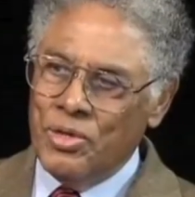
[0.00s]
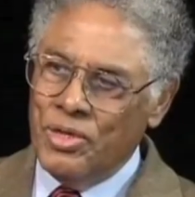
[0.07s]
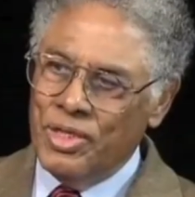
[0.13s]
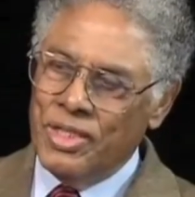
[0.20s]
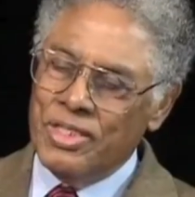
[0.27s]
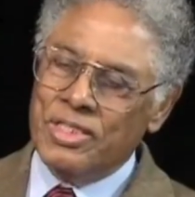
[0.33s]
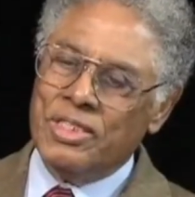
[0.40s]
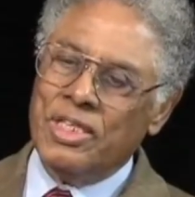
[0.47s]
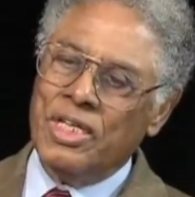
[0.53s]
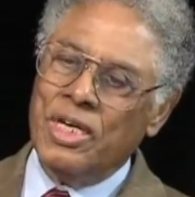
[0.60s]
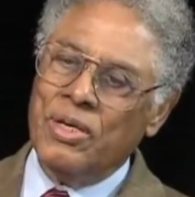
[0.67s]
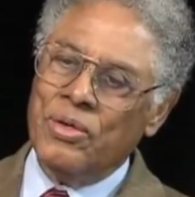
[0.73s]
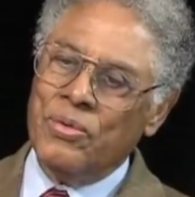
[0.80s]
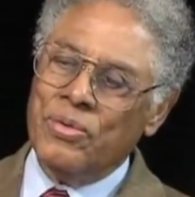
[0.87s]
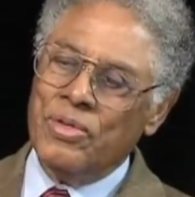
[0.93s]
on is that
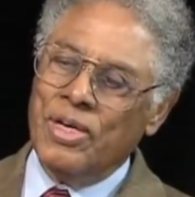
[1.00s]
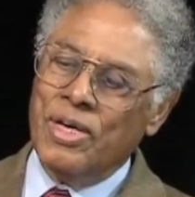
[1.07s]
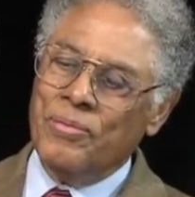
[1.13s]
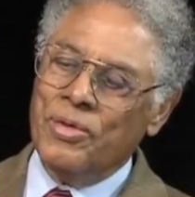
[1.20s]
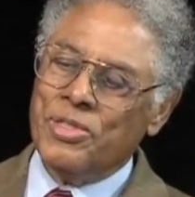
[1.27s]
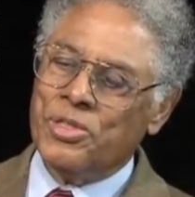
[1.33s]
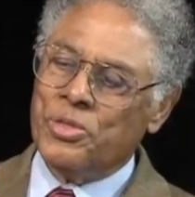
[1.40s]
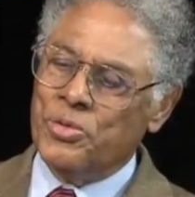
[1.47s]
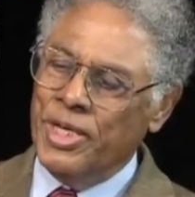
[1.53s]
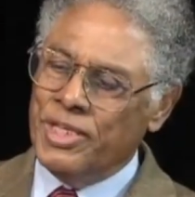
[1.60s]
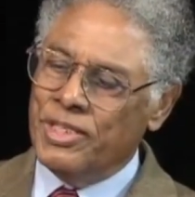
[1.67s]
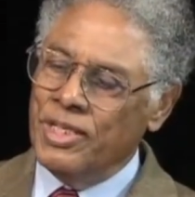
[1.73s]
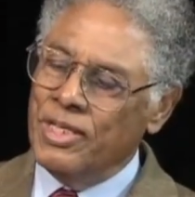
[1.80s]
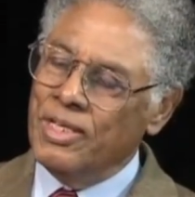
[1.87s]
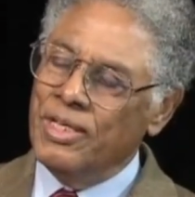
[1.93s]
they're
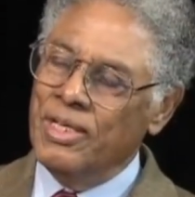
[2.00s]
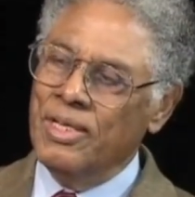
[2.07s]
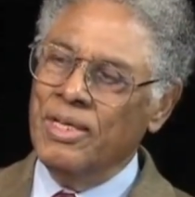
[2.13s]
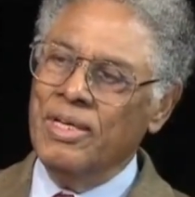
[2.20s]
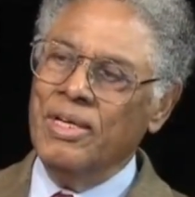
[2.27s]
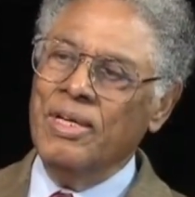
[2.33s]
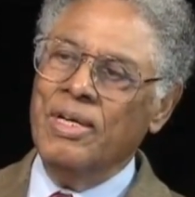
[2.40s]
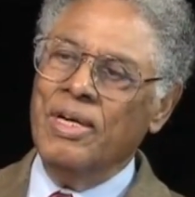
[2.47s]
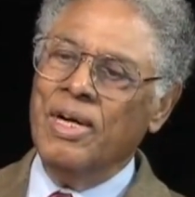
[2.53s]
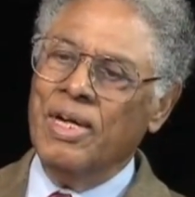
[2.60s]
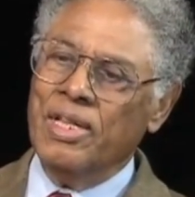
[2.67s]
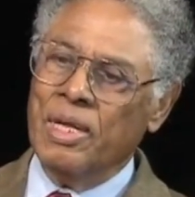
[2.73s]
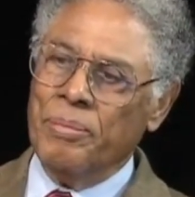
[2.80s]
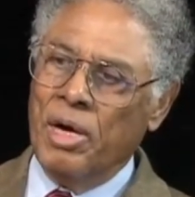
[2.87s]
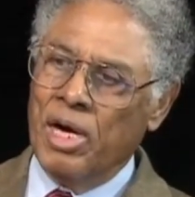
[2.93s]
restricting
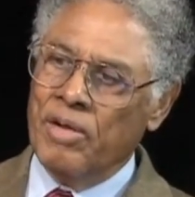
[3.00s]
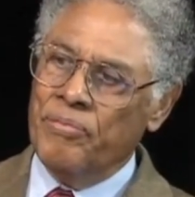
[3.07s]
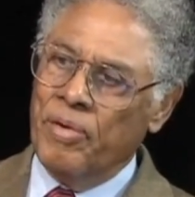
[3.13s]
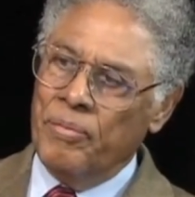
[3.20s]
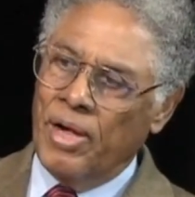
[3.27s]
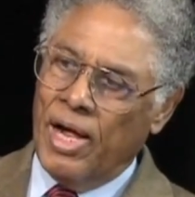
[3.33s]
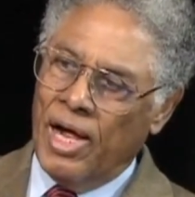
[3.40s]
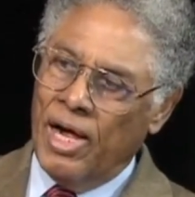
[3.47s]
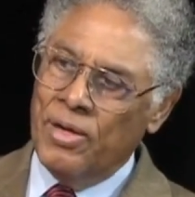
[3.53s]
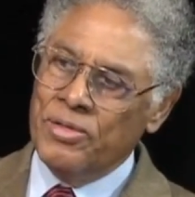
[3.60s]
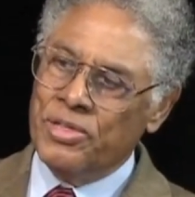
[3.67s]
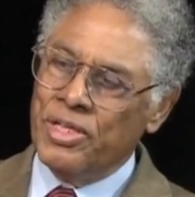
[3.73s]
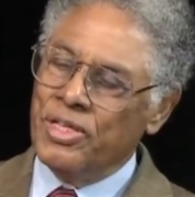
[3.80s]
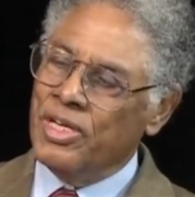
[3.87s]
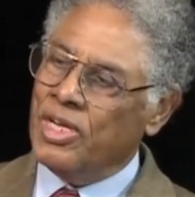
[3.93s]
the amount of
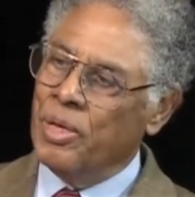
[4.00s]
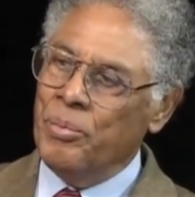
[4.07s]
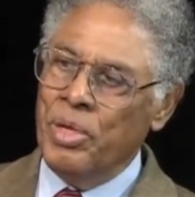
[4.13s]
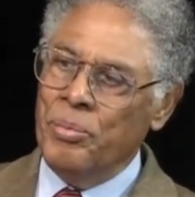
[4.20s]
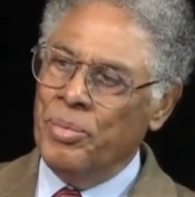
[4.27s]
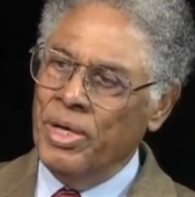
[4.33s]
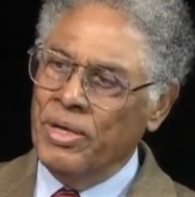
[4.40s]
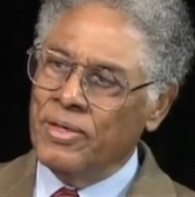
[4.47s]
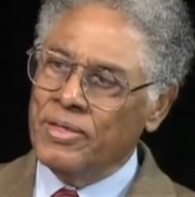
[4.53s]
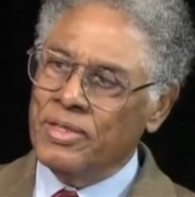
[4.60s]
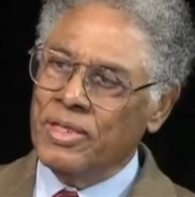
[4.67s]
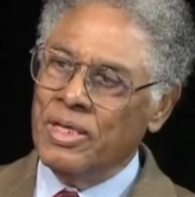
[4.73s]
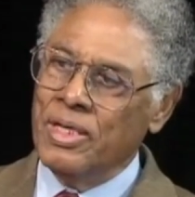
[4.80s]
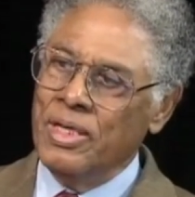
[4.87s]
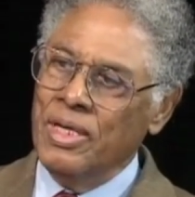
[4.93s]
housing that can be built.
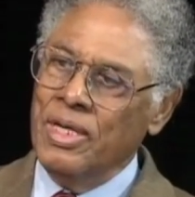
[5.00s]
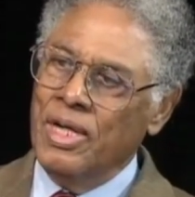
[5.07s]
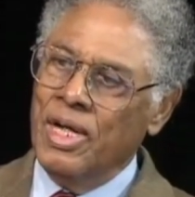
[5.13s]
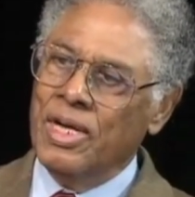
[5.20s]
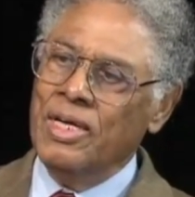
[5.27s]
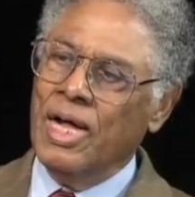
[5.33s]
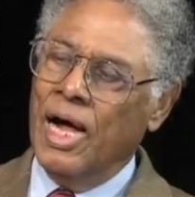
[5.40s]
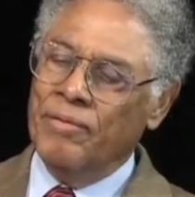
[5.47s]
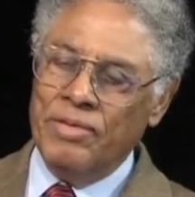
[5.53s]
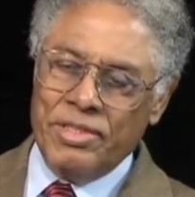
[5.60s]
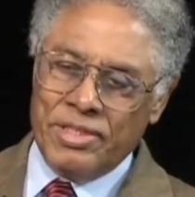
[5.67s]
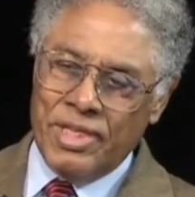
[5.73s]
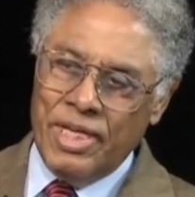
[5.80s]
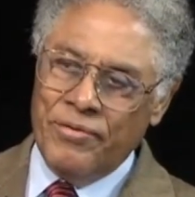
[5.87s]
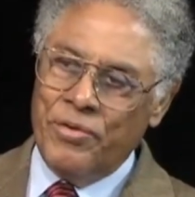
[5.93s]
And
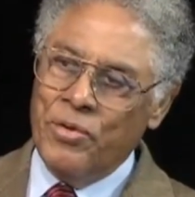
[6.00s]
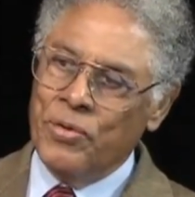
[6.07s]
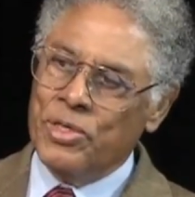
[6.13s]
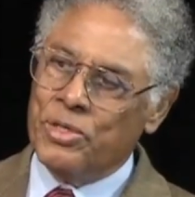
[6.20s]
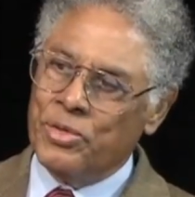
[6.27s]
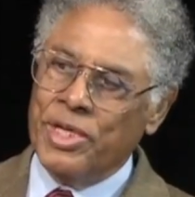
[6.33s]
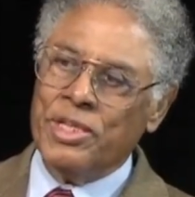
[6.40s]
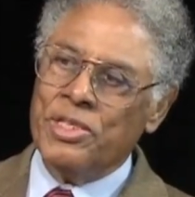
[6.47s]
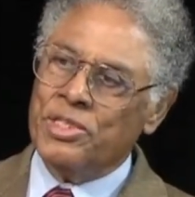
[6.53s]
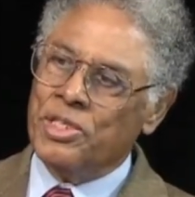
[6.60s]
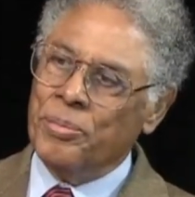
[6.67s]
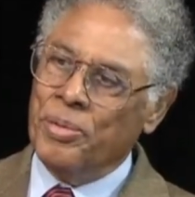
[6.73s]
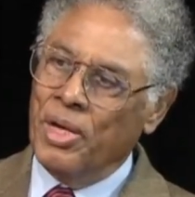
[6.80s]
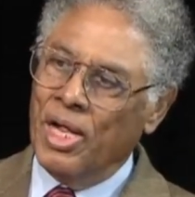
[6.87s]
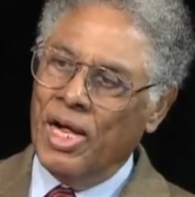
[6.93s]
obviously, if you restrict the
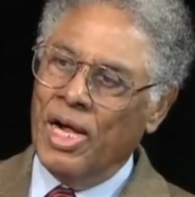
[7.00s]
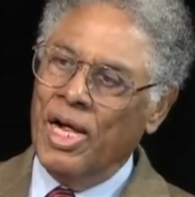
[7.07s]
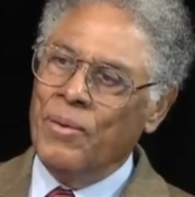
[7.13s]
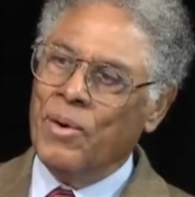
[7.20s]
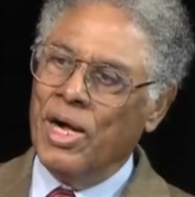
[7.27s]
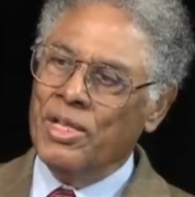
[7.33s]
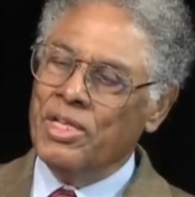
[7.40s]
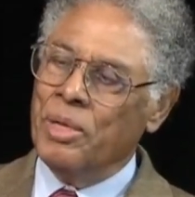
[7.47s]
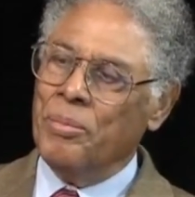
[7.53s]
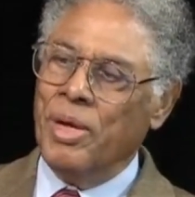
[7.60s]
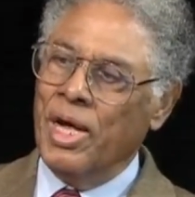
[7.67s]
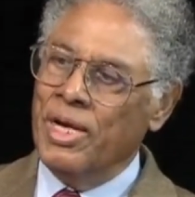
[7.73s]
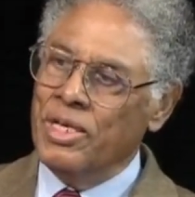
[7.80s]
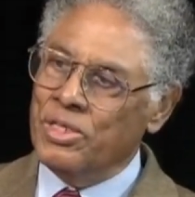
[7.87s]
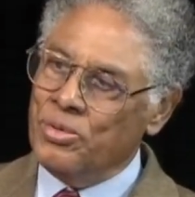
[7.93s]
supply while the
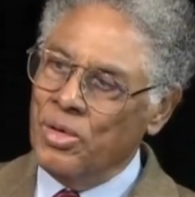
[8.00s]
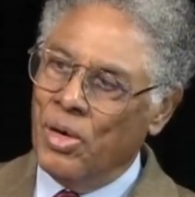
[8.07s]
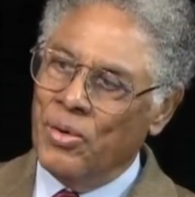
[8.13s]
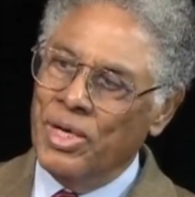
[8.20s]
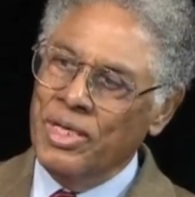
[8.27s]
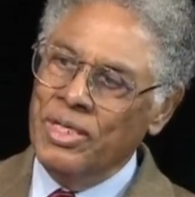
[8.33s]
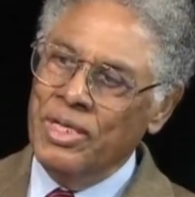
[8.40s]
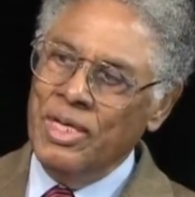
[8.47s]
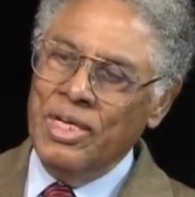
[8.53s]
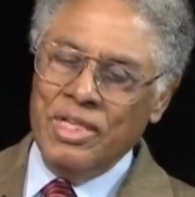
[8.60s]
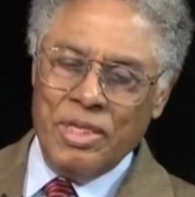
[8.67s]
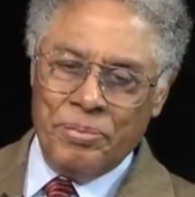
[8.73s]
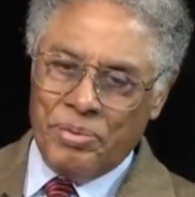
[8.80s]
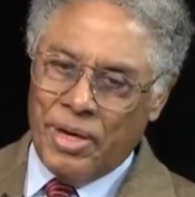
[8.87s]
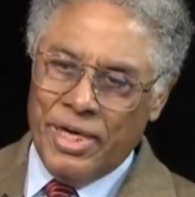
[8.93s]
demand is growing,
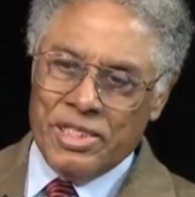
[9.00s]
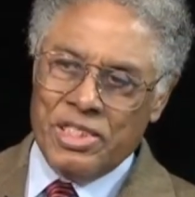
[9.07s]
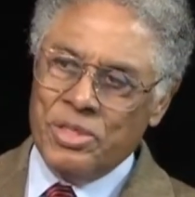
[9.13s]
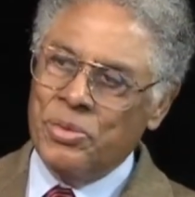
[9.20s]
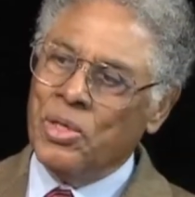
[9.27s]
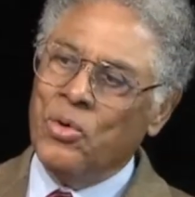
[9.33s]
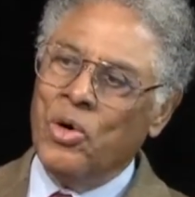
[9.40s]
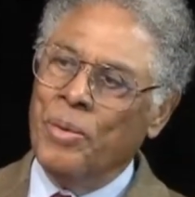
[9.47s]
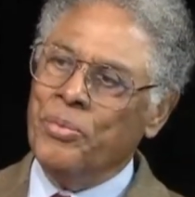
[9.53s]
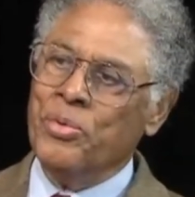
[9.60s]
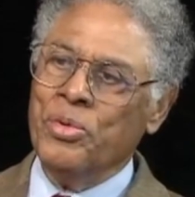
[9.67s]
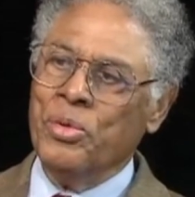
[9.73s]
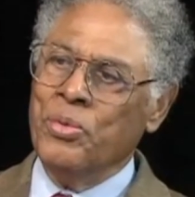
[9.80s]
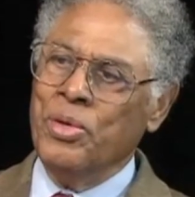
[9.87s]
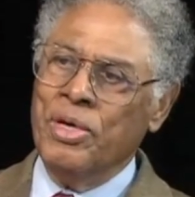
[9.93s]
the prices will go up
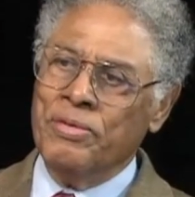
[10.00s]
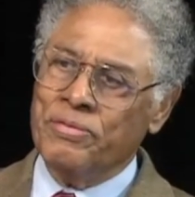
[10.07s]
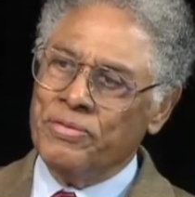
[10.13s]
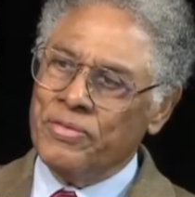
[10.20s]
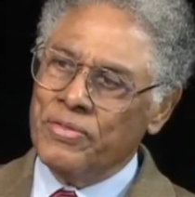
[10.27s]
through the roof.